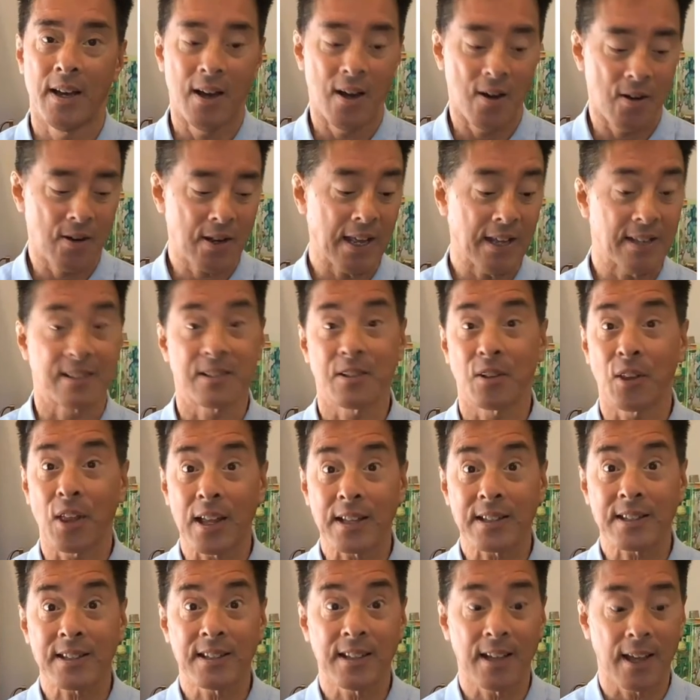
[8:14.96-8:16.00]
Okay, so
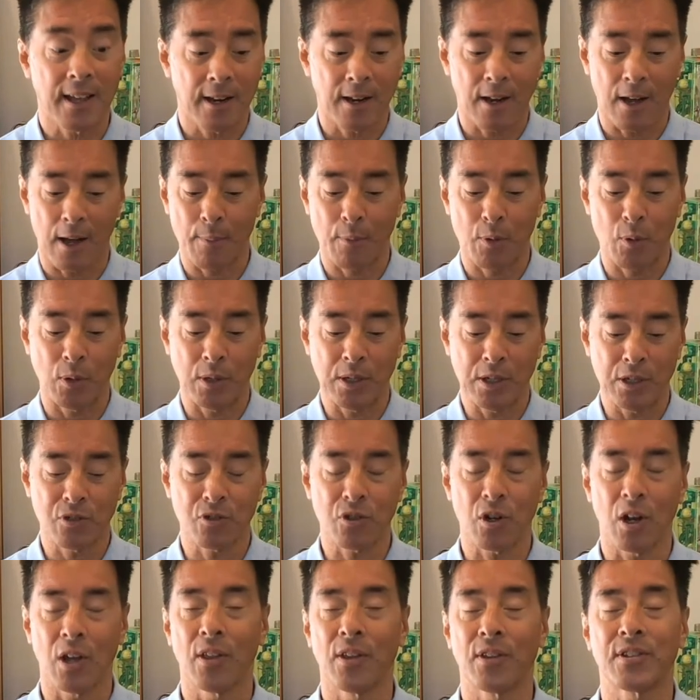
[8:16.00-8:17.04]
that said, I'm going to
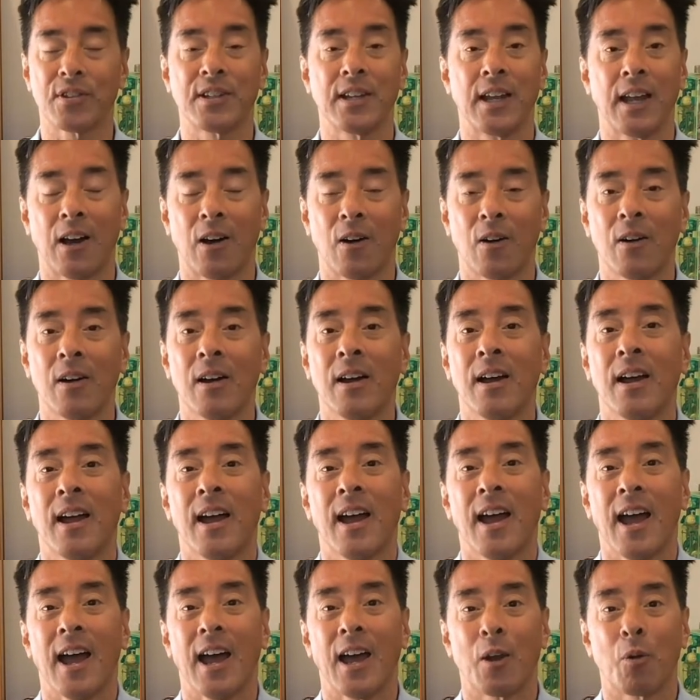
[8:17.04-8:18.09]
try this now
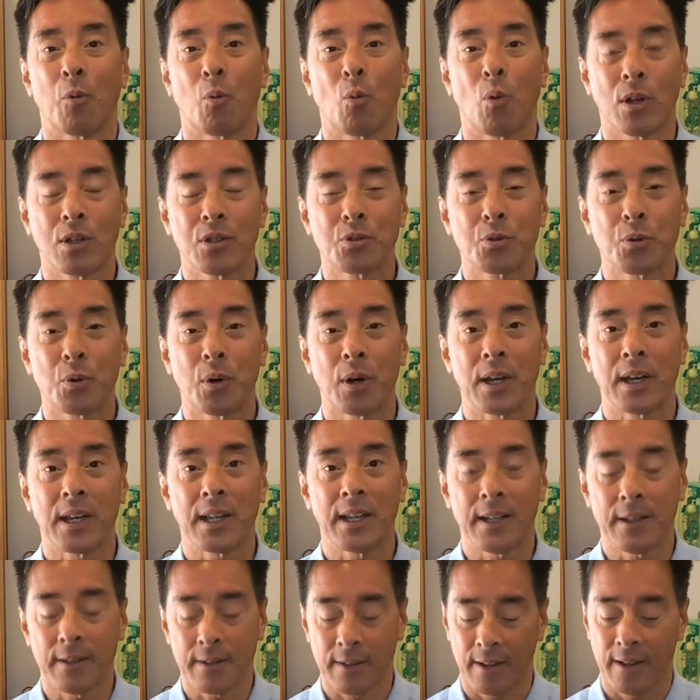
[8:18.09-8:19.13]
at
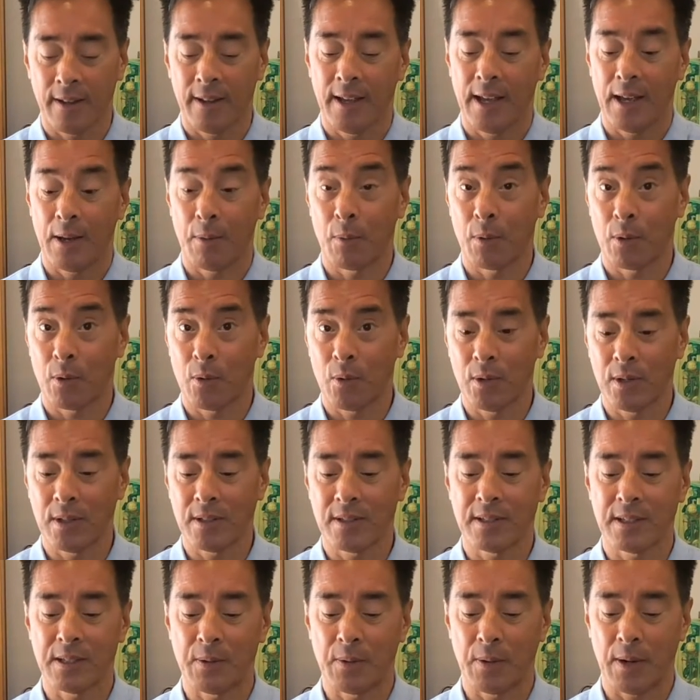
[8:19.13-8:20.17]
120, and we're going to
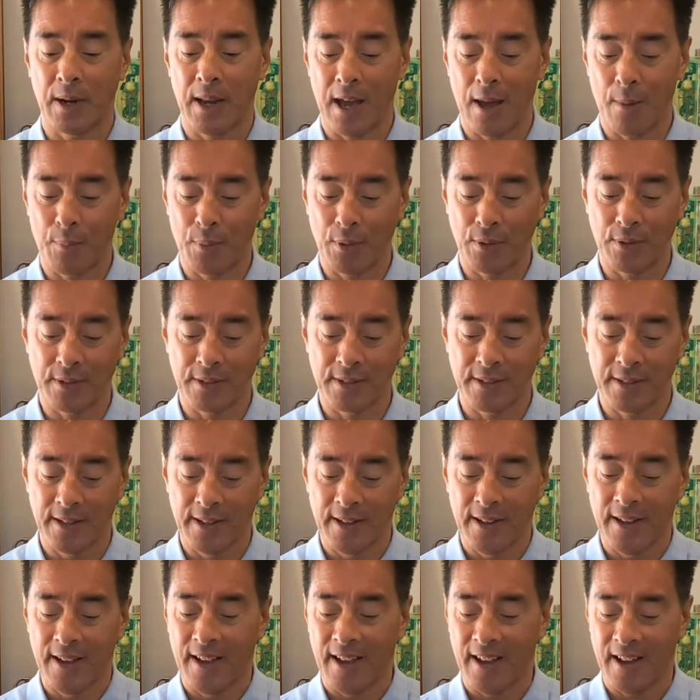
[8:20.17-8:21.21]
see what happens.
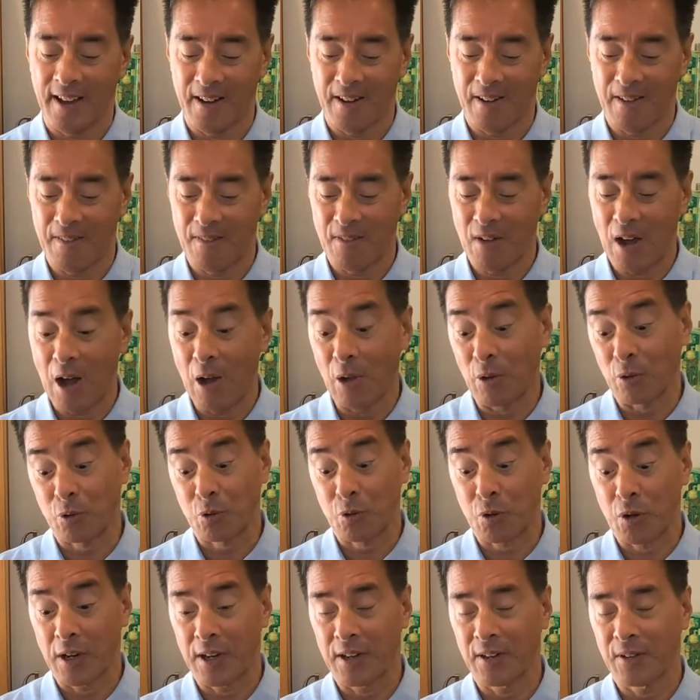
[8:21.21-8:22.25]
I'll
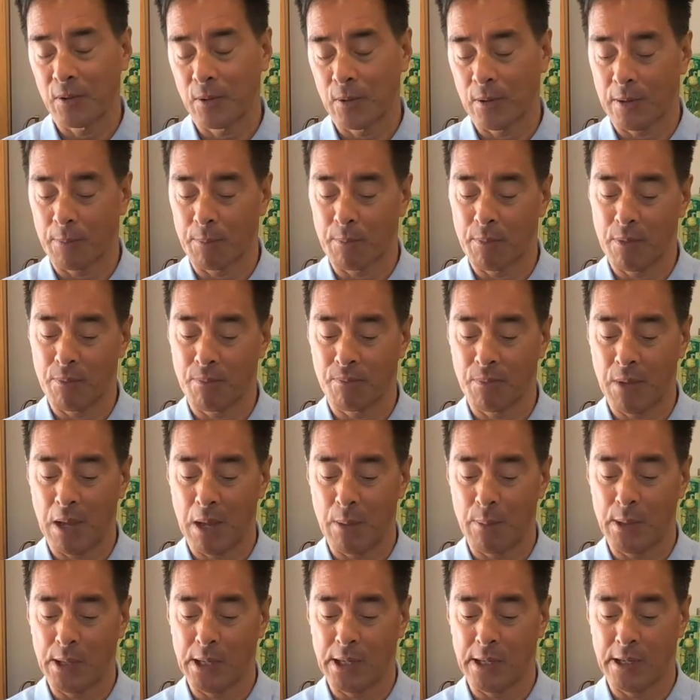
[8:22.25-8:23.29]
try to
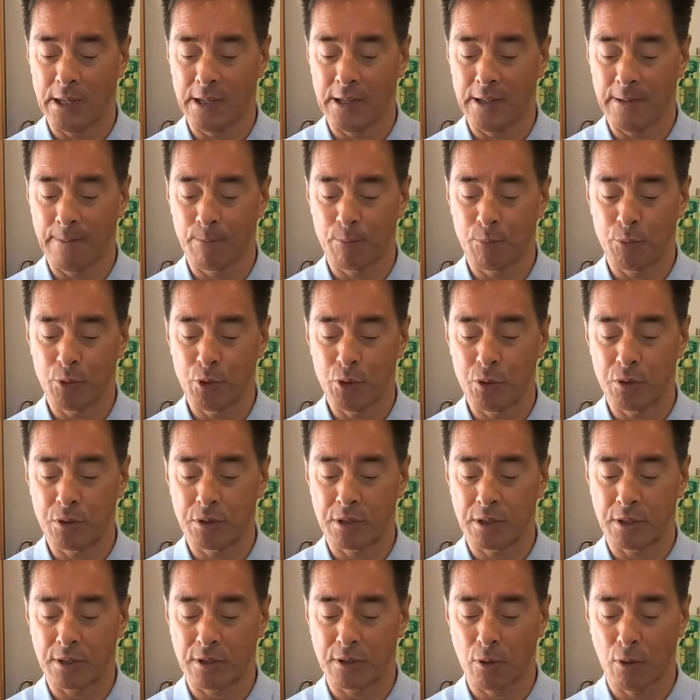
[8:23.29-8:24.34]
maybe
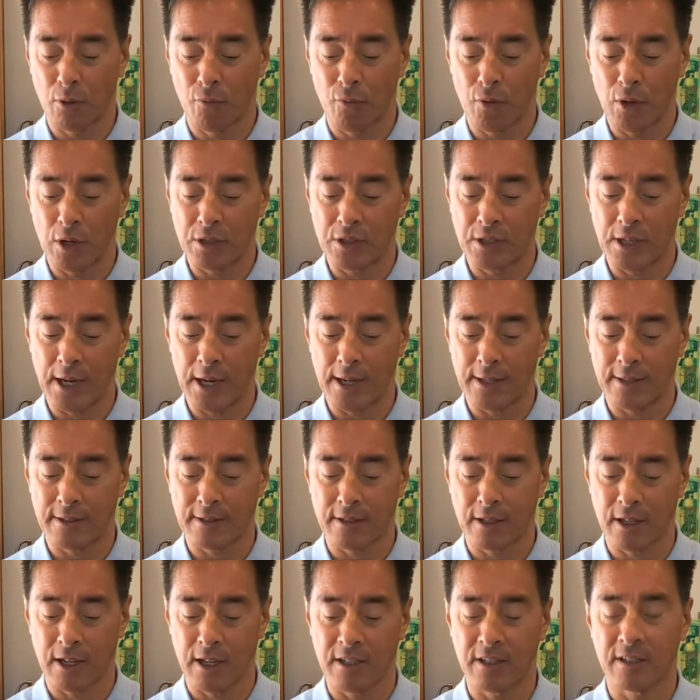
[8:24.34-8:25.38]
use the solfeggio hand
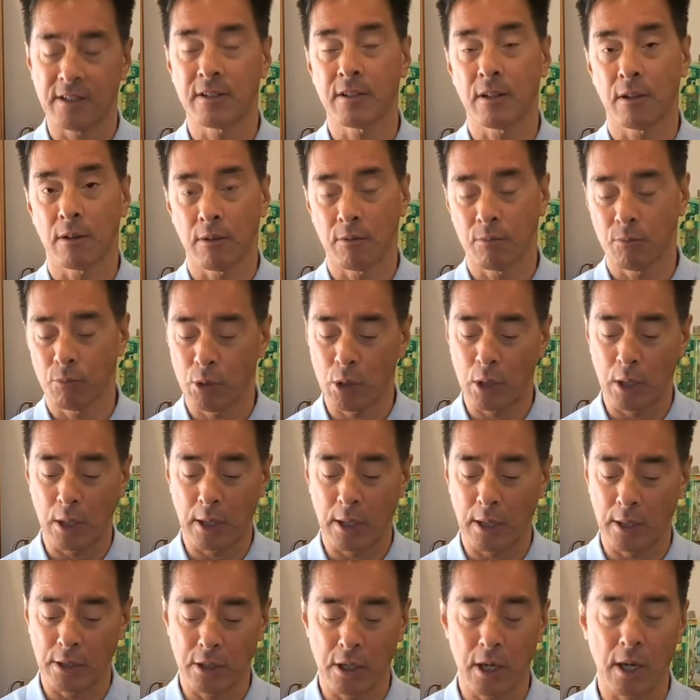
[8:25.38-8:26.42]
signs. You could
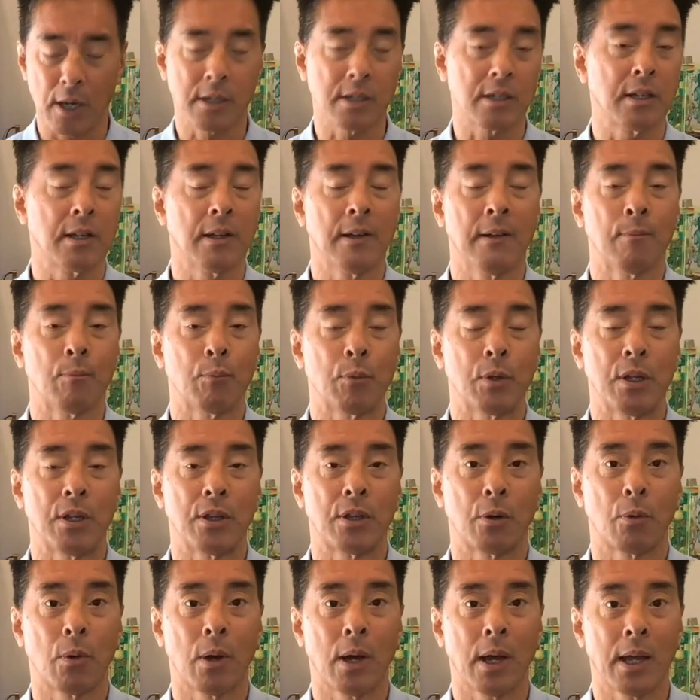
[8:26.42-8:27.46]
conduct
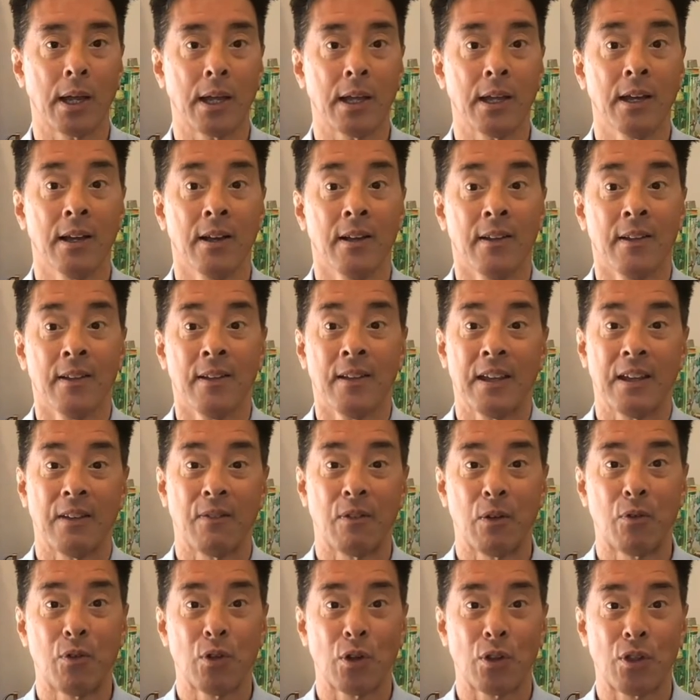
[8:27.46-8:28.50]
either way. If
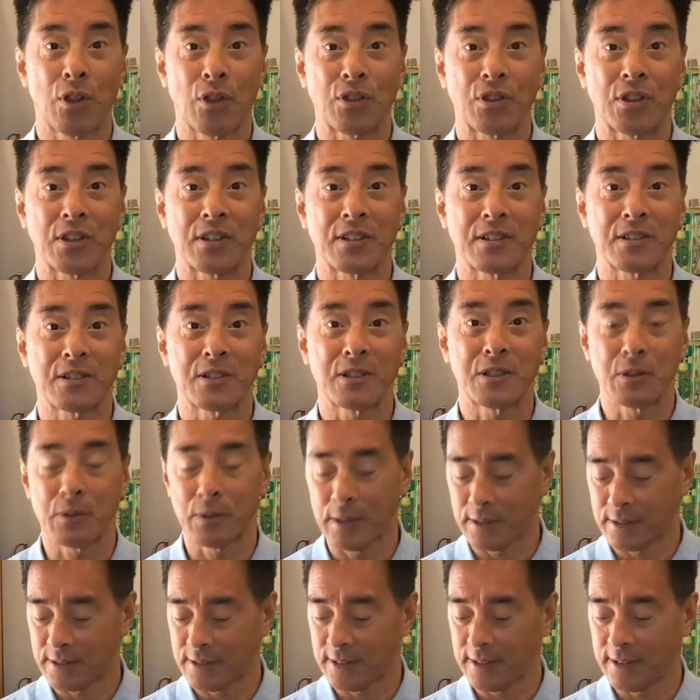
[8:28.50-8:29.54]
you feel that this is too
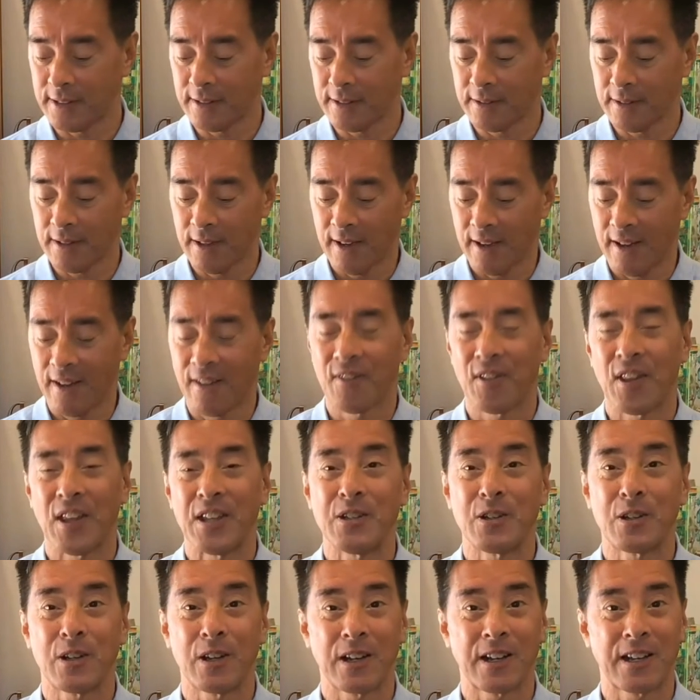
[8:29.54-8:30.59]
easy, then
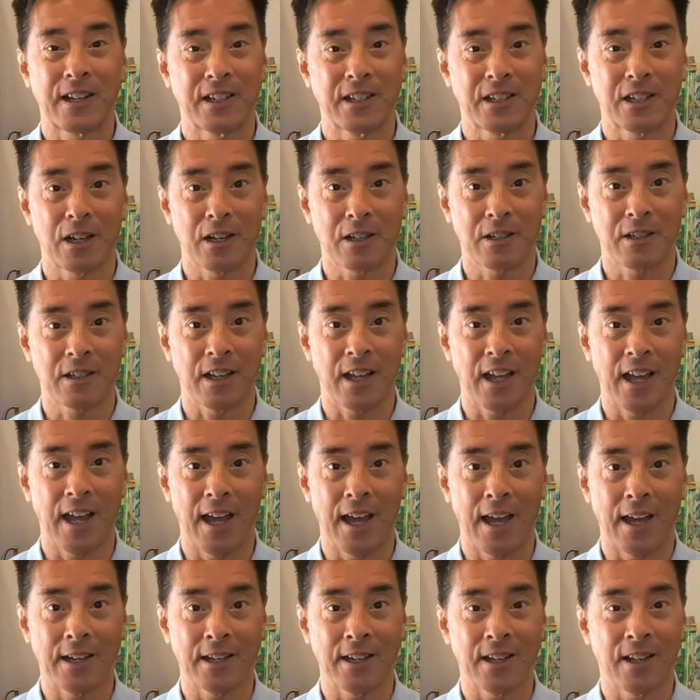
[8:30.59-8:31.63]
you could conduct
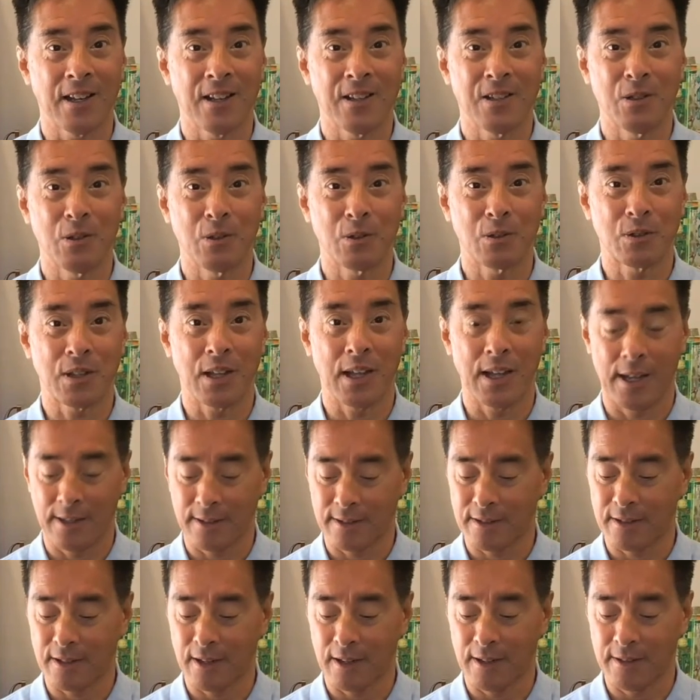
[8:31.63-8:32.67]
and use the
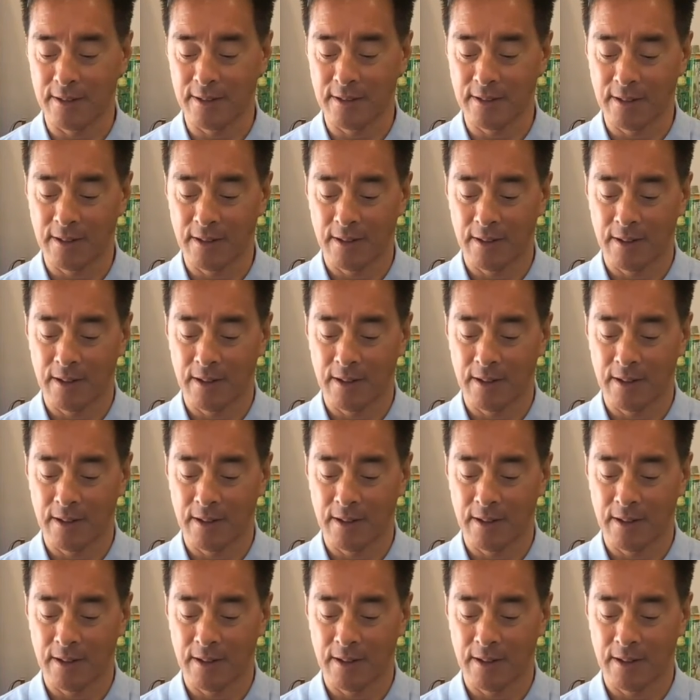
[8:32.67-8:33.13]
hand signs.